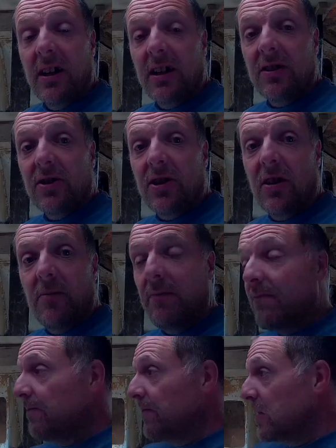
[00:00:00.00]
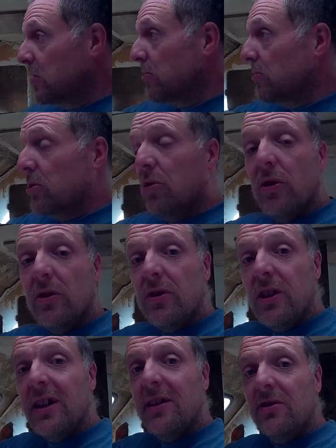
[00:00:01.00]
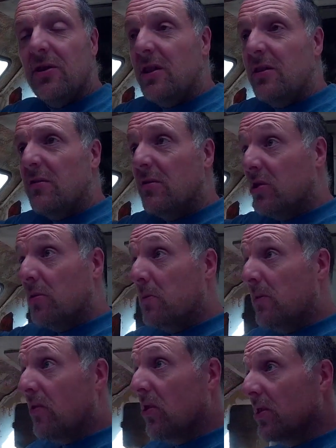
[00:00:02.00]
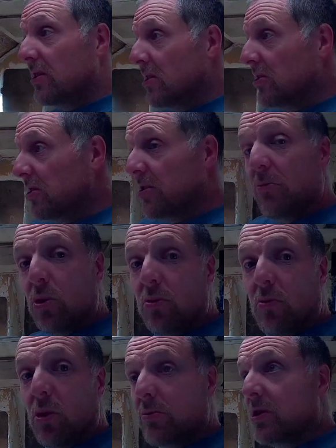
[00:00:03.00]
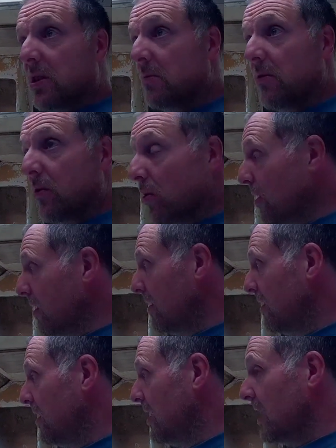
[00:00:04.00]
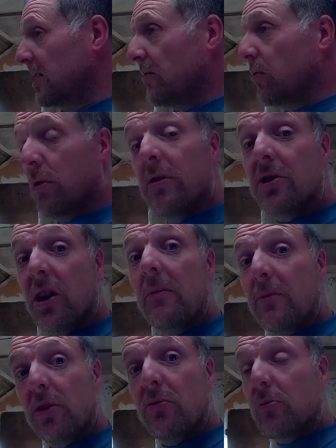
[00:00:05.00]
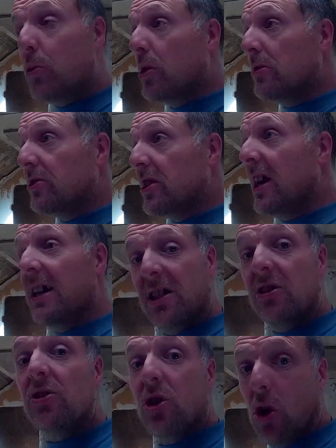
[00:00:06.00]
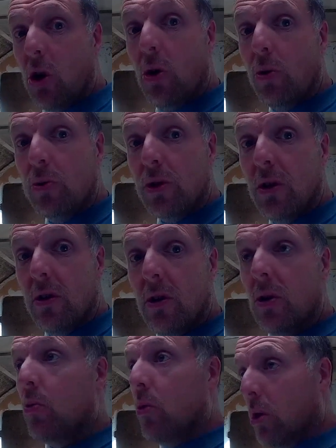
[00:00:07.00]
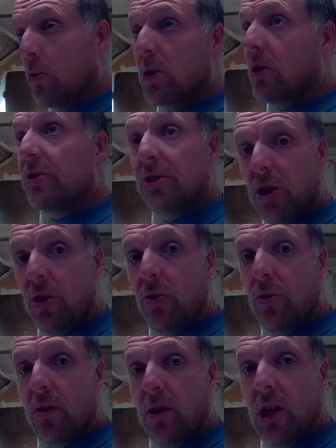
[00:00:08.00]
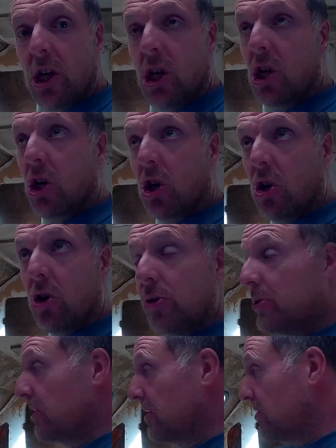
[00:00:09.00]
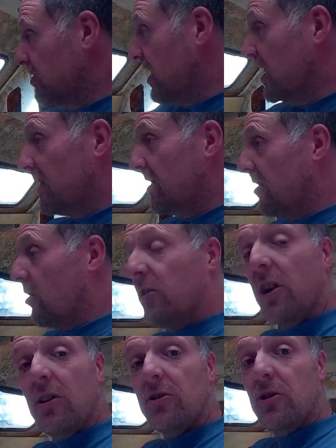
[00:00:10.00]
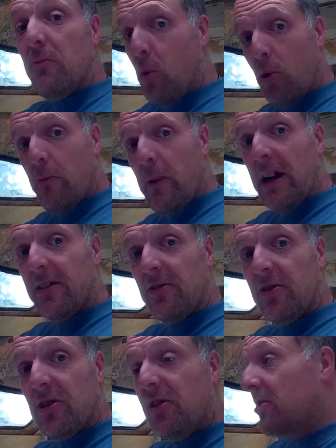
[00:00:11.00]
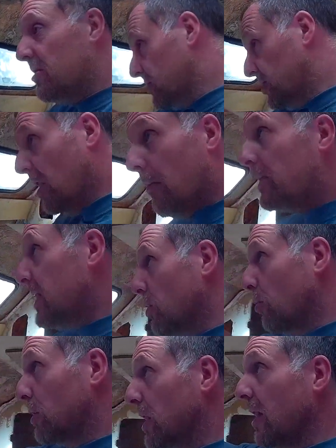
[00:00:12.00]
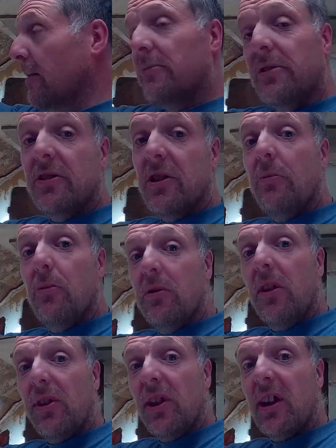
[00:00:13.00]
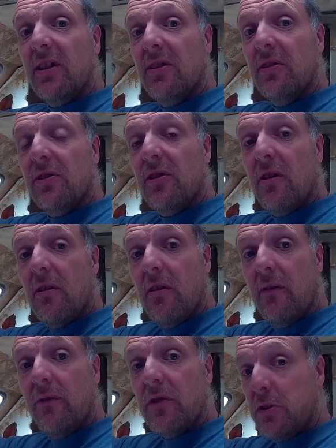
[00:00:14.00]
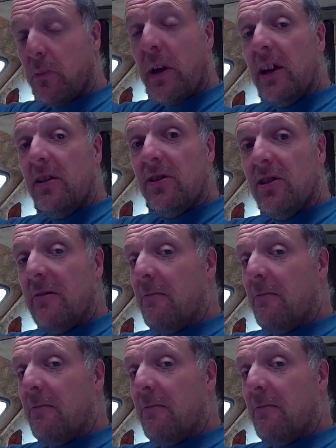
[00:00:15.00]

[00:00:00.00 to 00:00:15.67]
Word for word: it's um, as long as you've got insulation in there, it should be fine because it's more than what was there before. And if worst come to the worst, and it's cold, what will I do? I'll take I'll cut some more buttons, double it all up, so double the thickness of space,